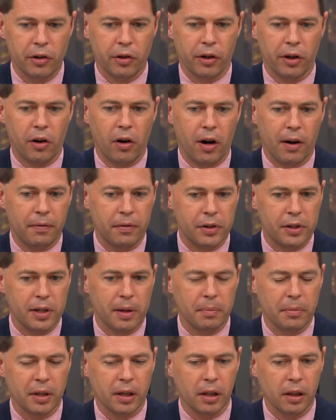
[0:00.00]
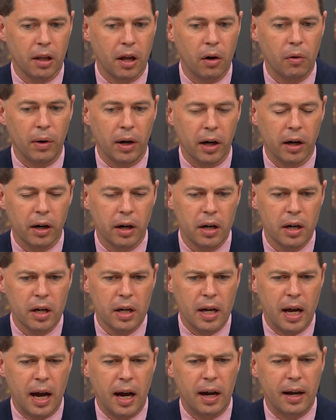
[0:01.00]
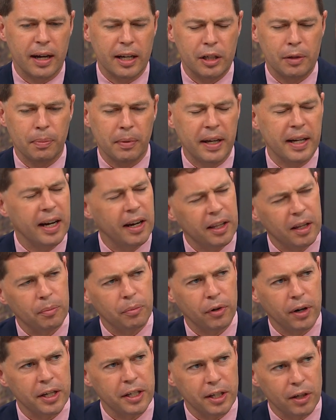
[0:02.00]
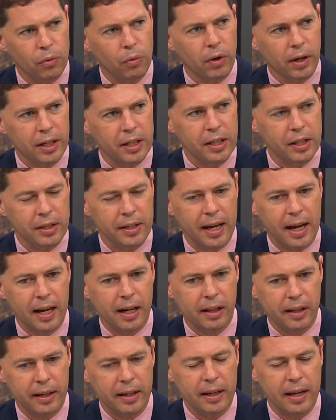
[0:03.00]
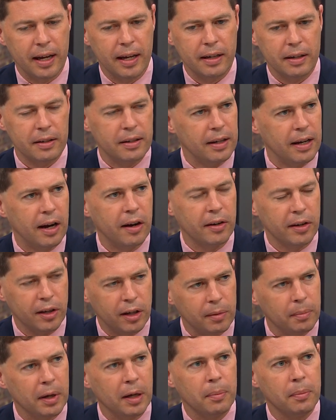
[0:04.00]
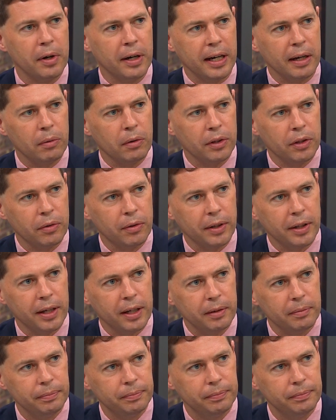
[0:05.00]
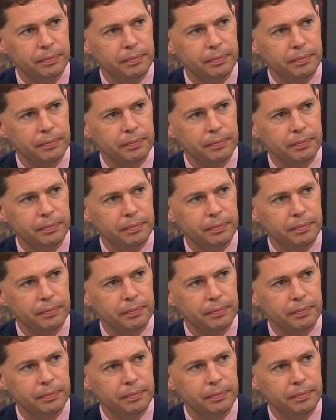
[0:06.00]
You're going to offer something lower. Explain how that pricing works exactly and how you can make money while doing that.